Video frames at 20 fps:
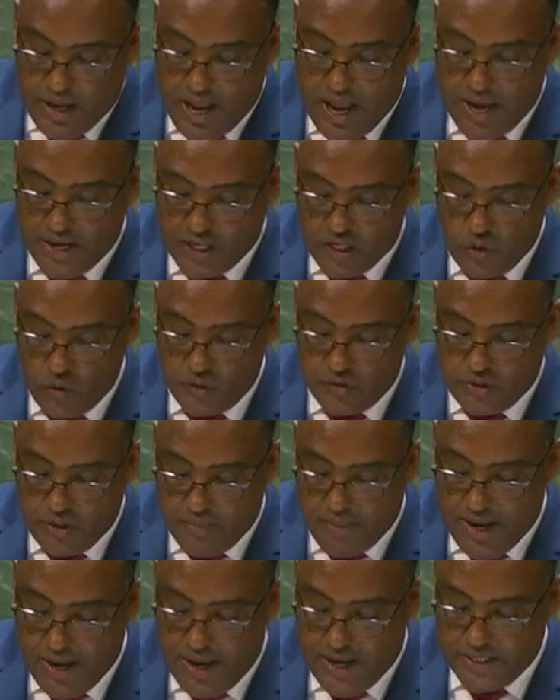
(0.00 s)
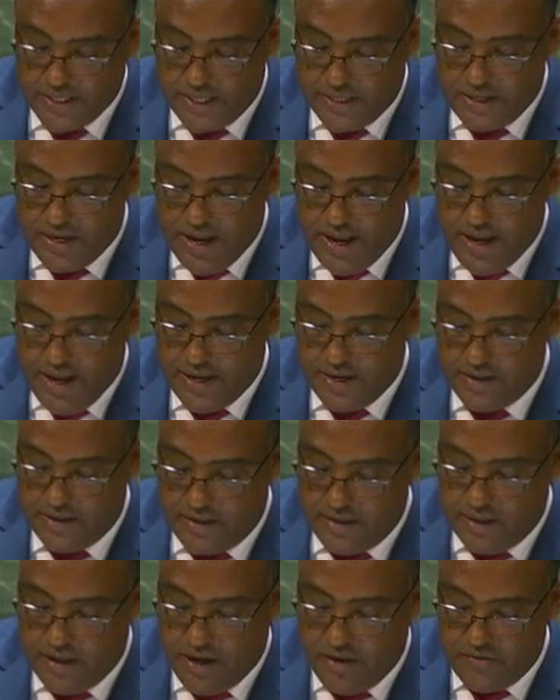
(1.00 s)
Accused by agenda and
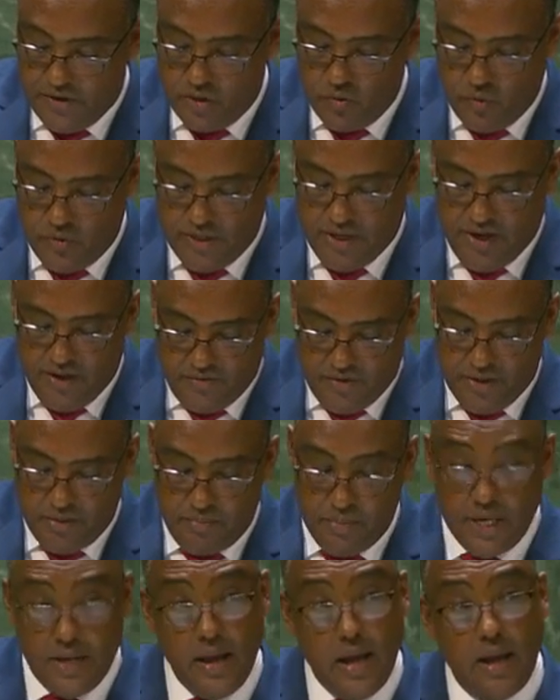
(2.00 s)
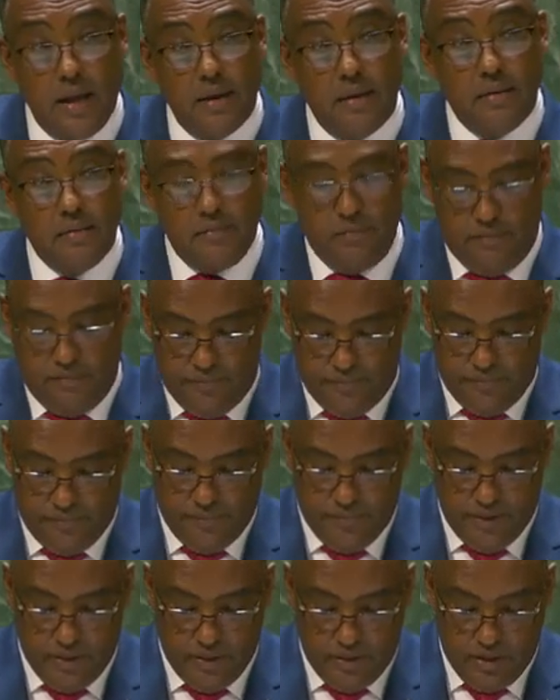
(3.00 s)
revenue-driven media,
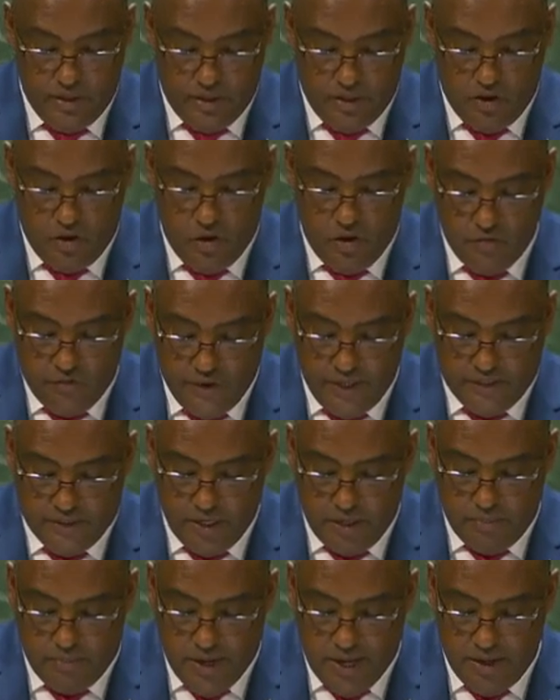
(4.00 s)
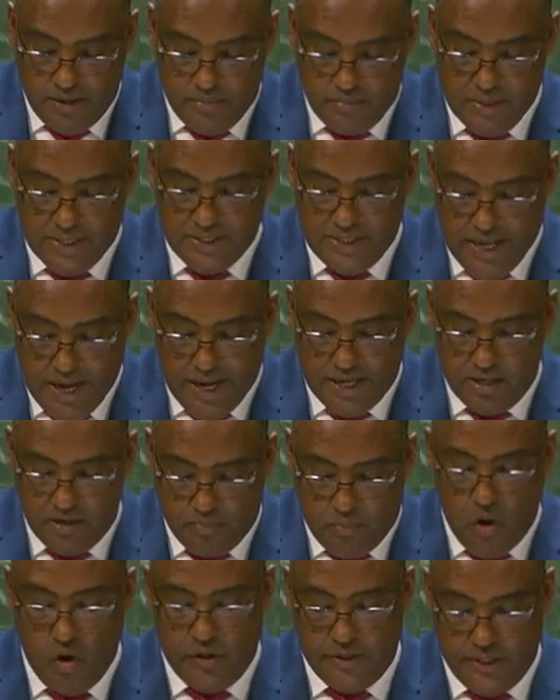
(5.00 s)
convicted by
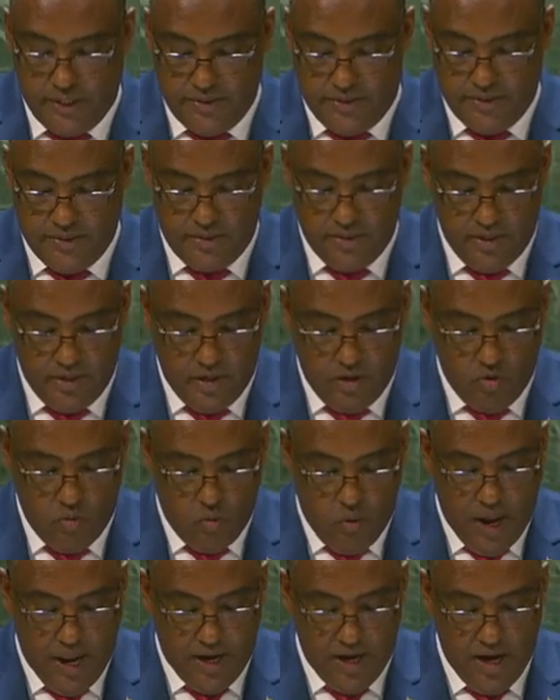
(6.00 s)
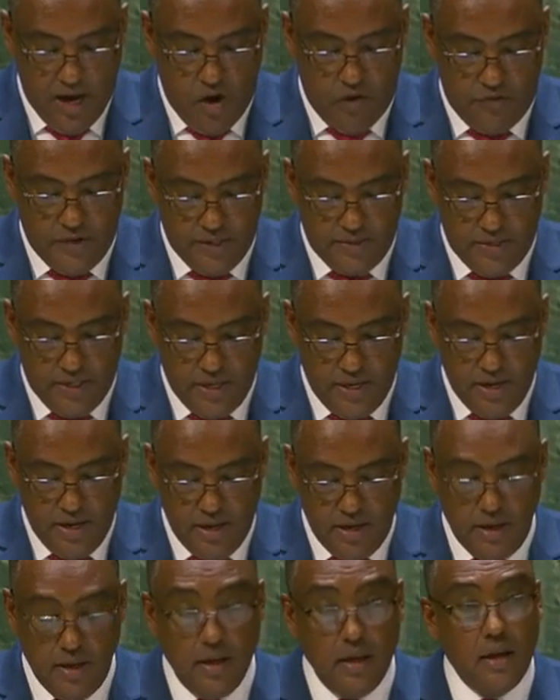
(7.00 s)
misguided politics, we are now facing
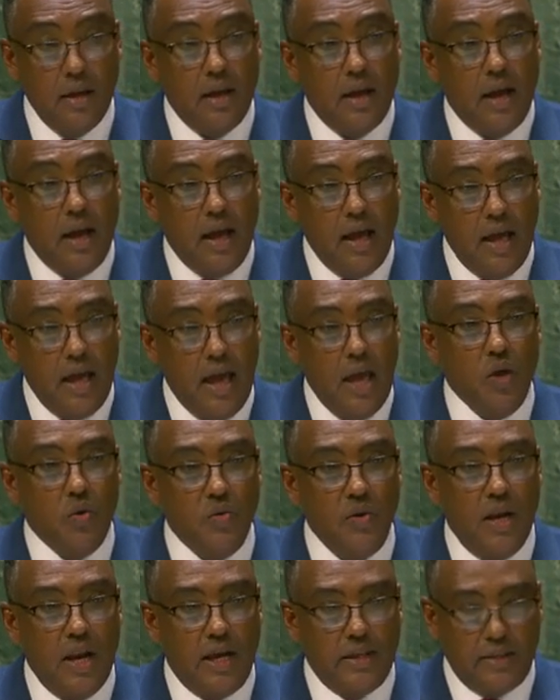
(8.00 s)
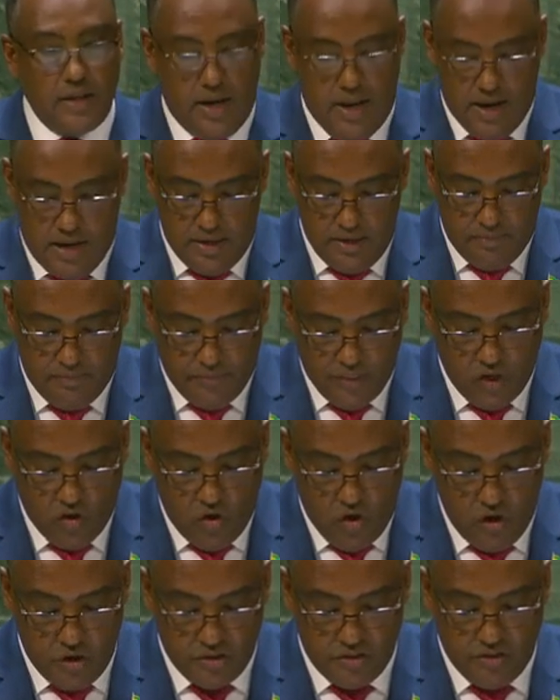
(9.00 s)
a unilateral
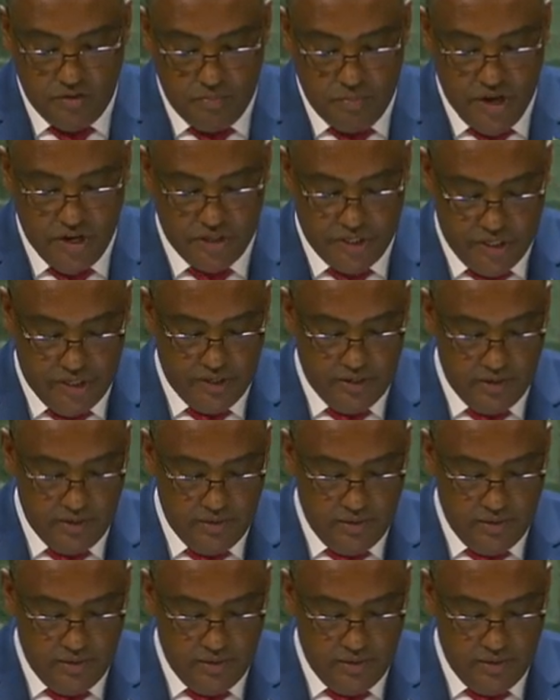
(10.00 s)
coercive measure.